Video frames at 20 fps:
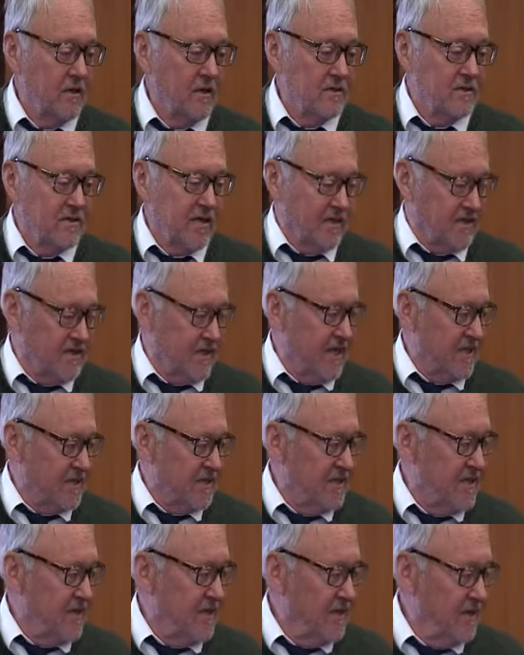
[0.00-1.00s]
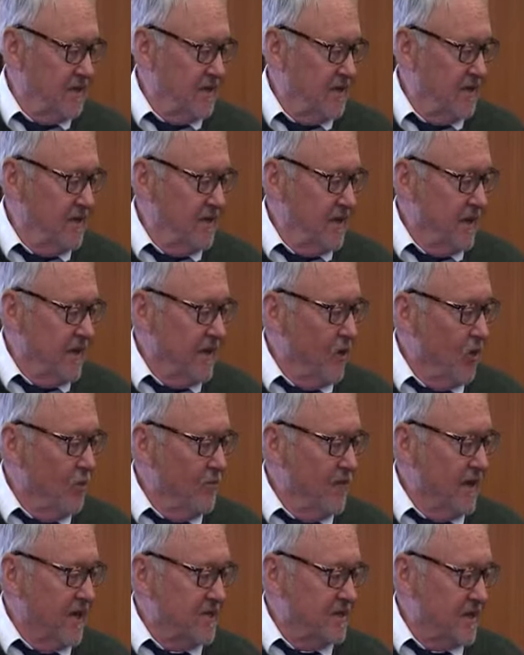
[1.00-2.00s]
success. And I
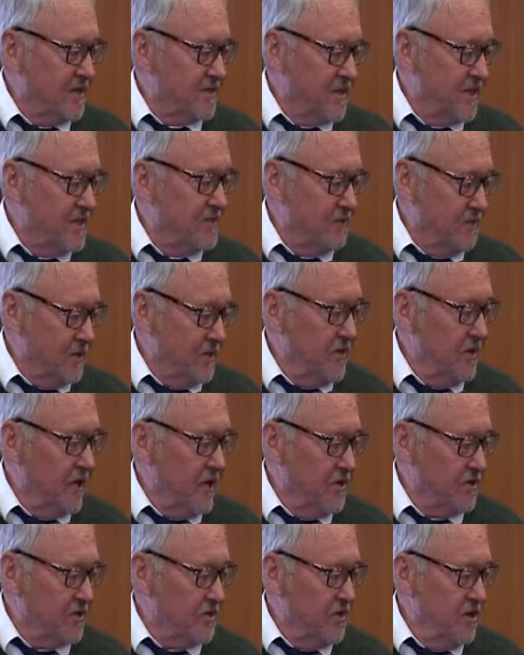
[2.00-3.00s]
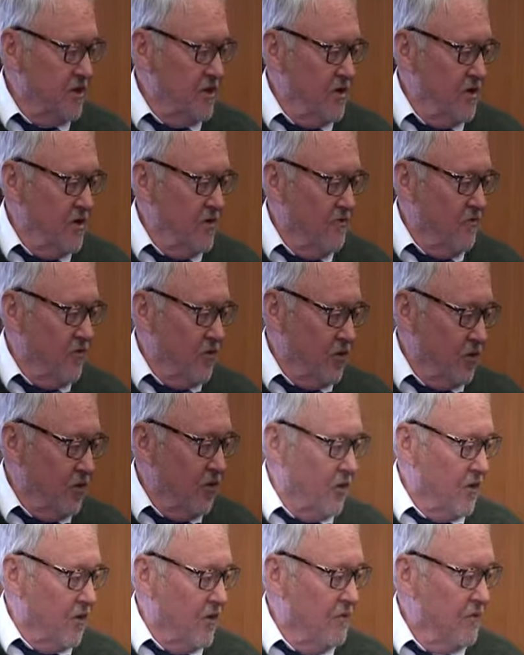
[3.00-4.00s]
hope that success will last for
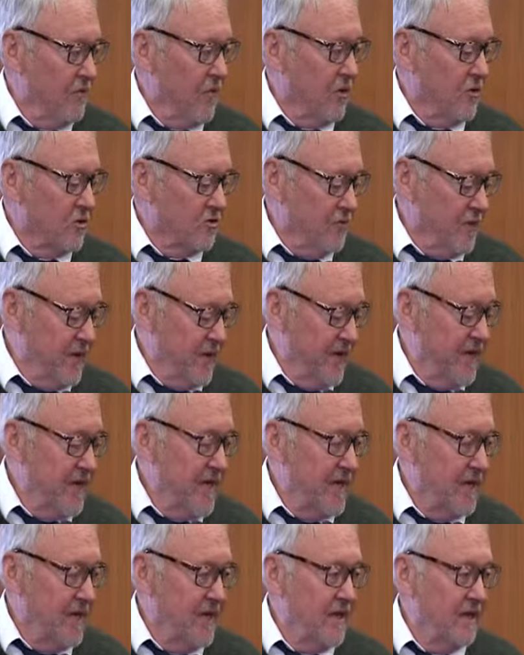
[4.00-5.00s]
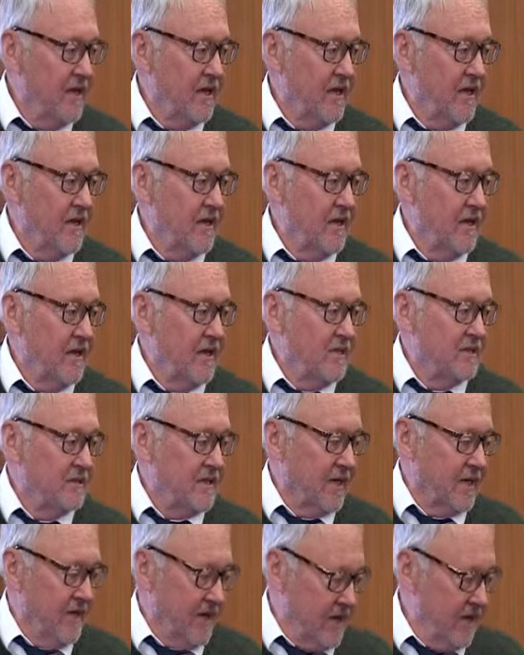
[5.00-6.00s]
long, because we need
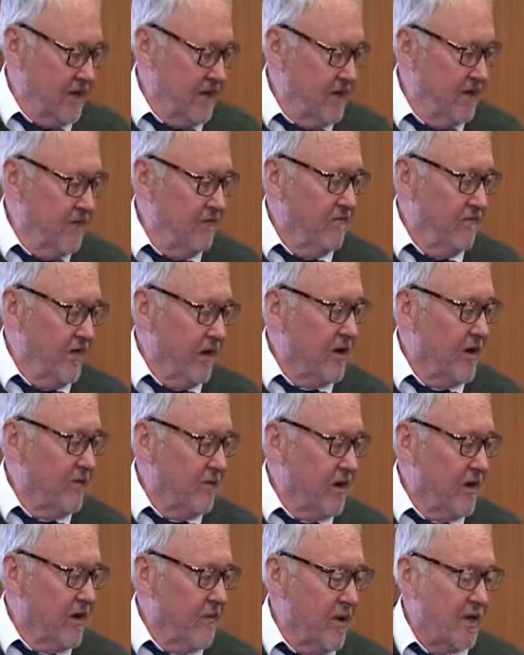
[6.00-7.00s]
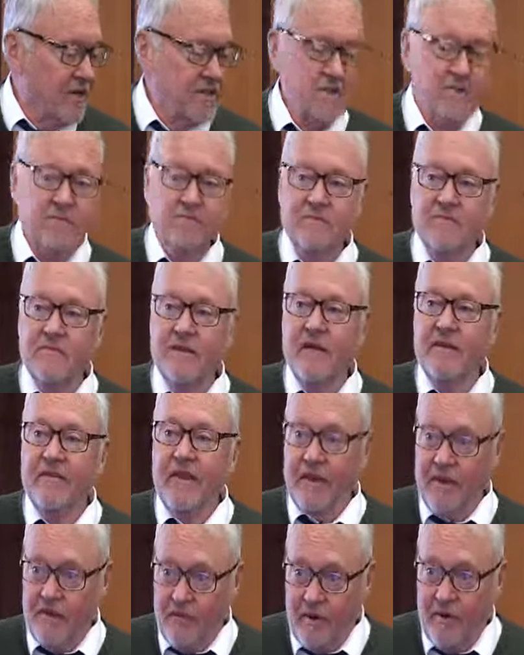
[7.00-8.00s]
SANDEE very, very much.
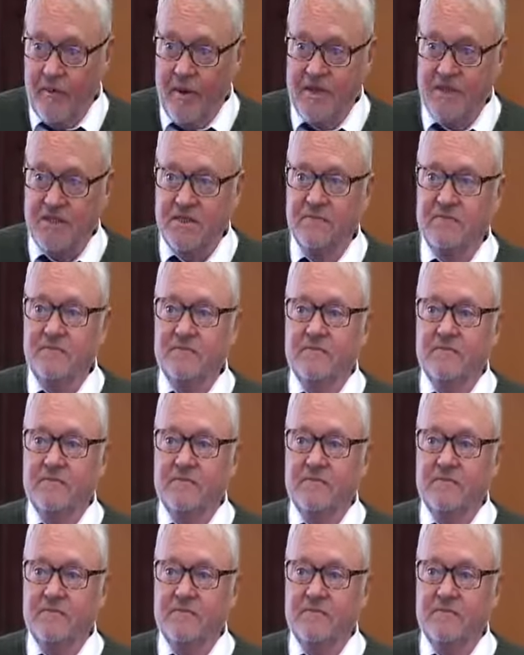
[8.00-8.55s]
Thank you very much.